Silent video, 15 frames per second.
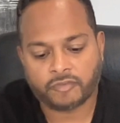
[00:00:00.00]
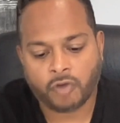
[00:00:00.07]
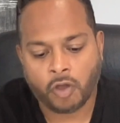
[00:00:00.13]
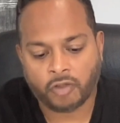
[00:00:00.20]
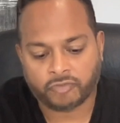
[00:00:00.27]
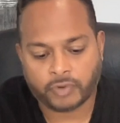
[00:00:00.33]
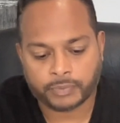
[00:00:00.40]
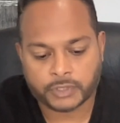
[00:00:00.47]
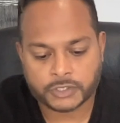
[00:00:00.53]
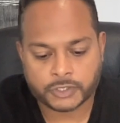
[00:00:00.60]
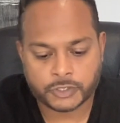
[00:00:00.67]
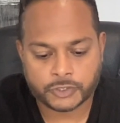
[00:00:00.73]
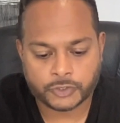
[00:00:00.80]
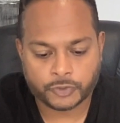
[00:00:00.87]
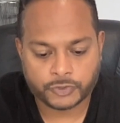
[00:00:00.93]
All from this
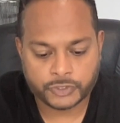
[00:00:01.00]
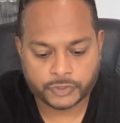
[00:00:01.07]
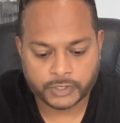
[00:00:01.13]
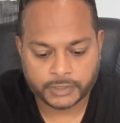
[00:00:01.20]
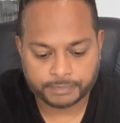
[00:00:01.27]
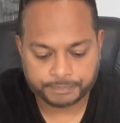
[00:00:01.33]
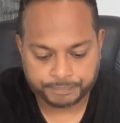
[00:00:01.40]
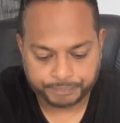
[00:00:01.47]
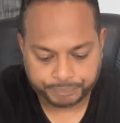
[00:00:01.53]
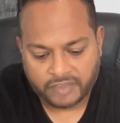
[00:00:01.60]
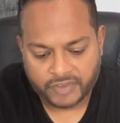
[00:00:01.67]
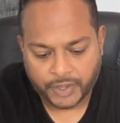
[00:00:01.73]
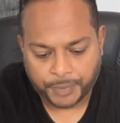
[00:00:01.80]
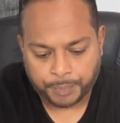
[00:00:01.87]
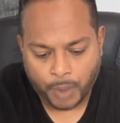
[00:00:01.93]
control screen.
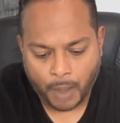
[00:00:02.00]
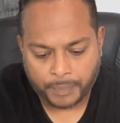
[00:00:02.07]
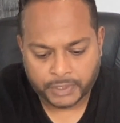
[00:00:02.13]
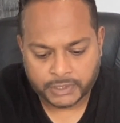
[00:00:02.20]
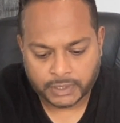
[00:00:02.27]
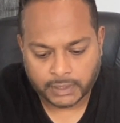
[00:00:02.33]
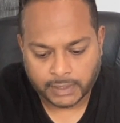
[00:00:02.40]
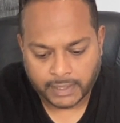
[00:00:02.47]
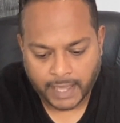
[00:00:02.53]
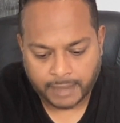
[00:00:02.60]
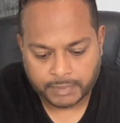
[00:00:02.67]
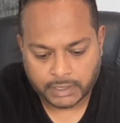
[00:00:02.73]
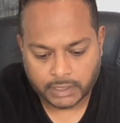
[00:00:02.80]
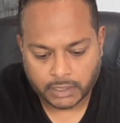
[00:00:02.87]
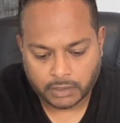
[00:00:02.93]
If I pop into
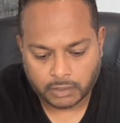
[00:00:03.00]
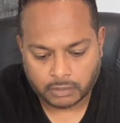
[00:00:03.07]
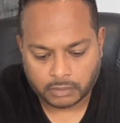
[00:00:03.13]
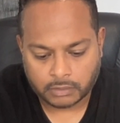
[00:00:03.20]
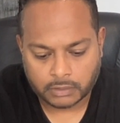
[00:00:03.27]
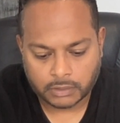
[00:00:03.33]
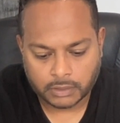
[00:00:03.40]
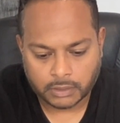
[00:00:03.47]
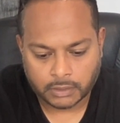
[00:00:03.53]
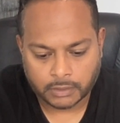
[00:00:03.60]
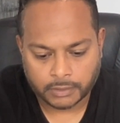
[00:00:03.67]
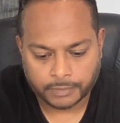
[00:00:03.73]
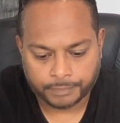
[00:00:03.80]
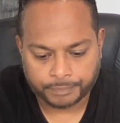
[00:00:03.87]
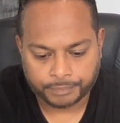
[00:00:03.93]
climate here,
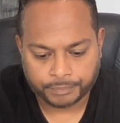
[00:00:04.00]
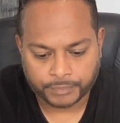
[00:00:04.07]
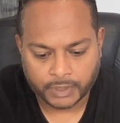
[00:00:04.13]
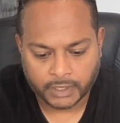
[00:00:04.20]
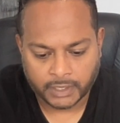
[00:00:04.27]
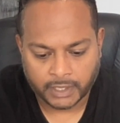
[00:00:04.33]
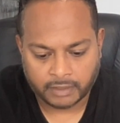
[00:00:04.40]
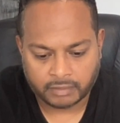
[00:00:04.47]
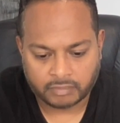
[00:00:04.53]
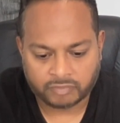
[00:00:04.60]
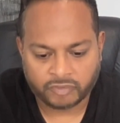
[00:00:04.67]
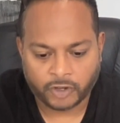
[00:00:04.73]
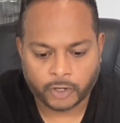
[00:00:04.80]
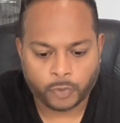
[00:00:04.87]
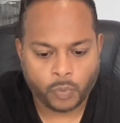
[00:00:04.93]
um, again,
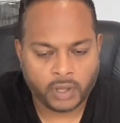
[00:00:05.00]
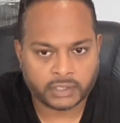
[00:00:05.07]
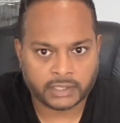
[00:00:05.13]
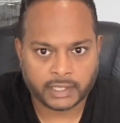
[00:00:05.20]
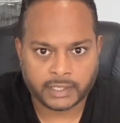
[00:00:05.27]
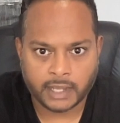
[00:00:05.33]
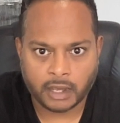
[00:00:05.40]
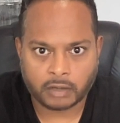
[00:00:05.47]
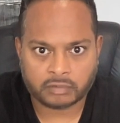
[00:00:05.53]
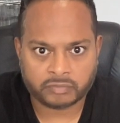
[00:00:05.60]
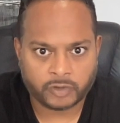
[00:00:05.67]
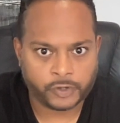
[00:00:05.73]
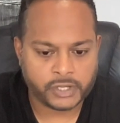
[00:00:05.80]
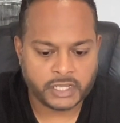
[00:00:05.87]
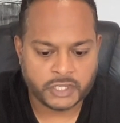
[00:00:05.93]
very well laid out,
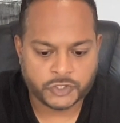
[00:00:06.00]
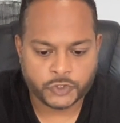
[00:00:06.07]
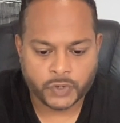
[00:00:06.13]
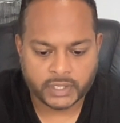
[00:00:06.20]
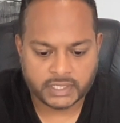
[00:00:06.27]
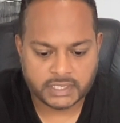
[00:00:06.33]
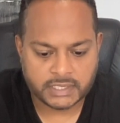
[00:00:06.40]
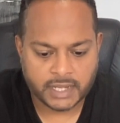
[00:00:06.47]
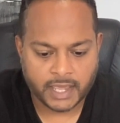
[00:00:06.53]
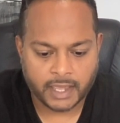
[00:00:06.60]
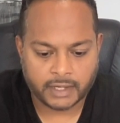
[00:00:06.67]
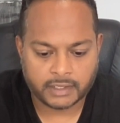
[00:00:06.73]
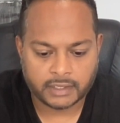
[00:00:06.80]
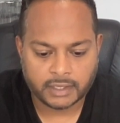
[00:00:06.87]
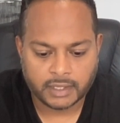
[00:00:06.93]
very easy to
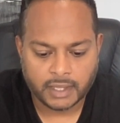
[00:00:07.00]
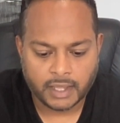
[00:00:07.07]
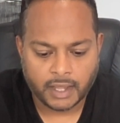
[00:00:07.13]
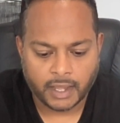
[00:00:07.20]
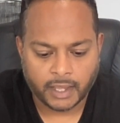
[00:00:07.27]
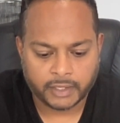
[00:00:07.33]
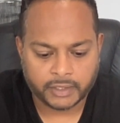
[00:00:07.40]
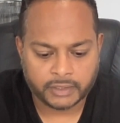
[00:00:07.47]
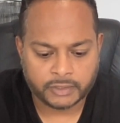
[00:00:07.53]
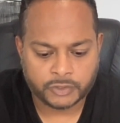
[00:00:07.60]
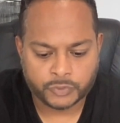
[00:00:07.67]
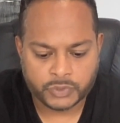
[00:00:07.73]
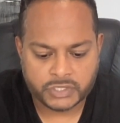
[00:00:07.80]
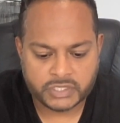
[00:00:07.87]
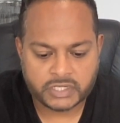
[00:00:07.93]
understand. I could
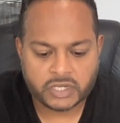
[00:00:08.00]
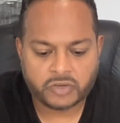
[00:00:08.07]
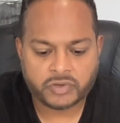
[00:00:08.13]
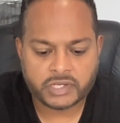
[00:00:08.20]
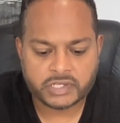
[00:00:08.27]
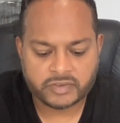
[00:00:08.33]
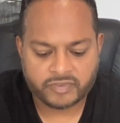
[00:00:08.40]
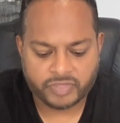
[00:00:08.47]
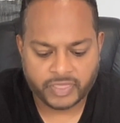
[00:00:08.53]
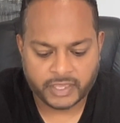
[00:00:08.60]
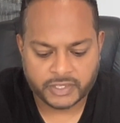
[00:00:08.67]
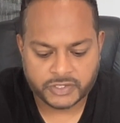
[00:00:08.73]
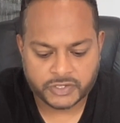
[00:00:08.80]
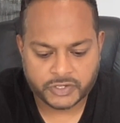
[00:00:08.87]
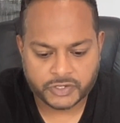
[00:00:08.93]
do a series of
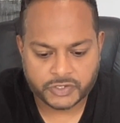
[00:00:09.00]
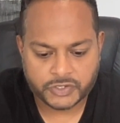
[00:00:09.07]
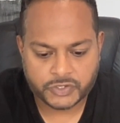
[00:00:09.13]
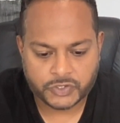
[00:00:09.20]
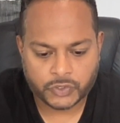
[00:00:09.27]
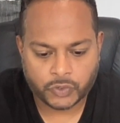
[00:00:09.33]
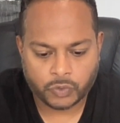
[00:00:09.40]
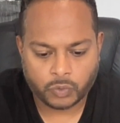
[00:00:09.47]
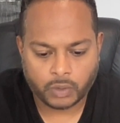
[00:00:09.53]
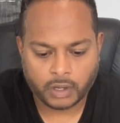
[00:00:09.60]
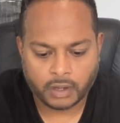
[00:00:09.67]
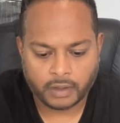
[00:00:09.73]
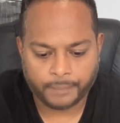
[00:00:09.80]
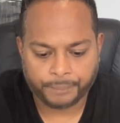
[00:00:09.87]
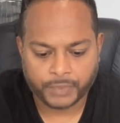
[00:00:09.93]
things here. So
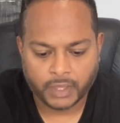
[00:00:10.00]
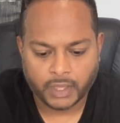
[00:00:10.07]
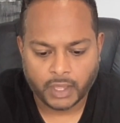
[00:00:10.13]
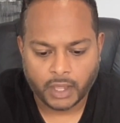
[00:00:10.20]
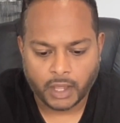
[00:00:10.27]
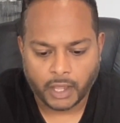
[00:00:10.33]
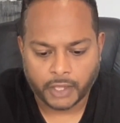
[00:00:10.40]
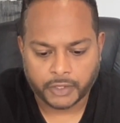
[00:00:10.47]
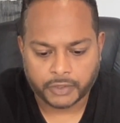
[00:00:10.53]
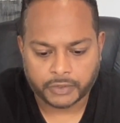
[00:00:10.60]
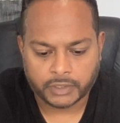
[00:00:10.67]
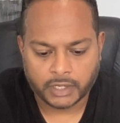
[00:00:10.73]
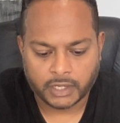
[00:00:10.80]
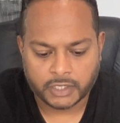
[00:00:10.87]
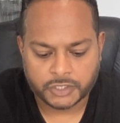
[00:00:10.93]
um, I
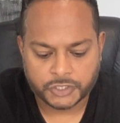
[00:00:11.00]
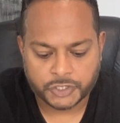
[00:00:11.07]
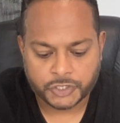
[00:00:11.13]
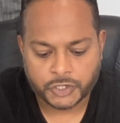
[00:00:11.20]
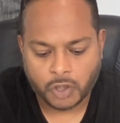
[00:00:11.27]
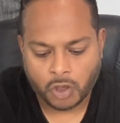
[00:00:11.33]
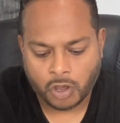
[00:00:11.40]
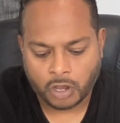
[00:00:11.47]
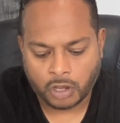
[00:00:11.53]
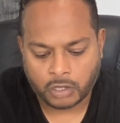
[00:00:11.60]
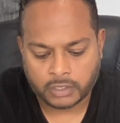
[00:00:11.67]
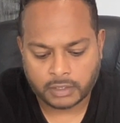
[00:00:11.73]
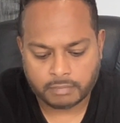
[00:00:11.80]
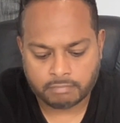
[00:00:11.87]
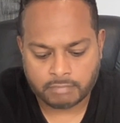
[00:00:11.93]
could uh, turn
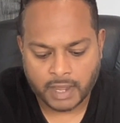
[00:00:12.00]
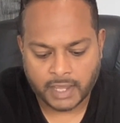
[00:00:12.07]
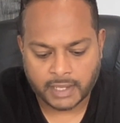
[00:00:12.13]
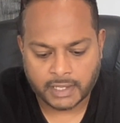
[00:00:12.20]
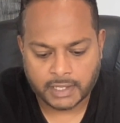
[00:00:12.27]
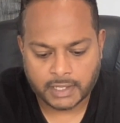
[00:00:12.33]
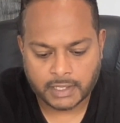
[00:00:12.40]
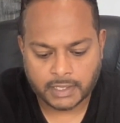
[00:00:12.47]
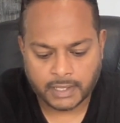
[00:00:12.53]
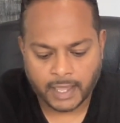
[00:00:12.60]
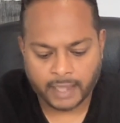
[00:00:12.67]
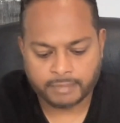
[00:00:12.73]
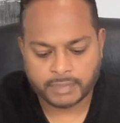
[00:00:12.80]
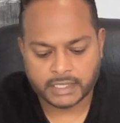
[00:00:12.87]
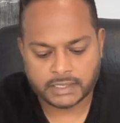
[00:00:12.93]
on my
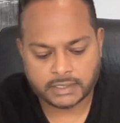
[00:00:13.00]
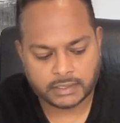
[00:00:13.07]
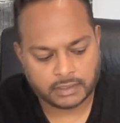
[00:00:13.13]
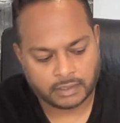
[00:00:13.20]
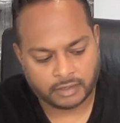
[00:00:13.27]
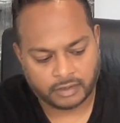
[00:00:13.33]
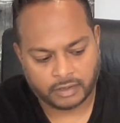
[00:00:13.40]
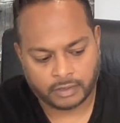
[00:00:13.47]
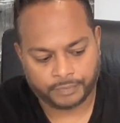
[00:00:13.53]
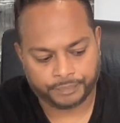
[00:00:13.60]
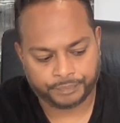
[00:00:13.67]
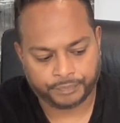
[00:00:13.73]
climate um,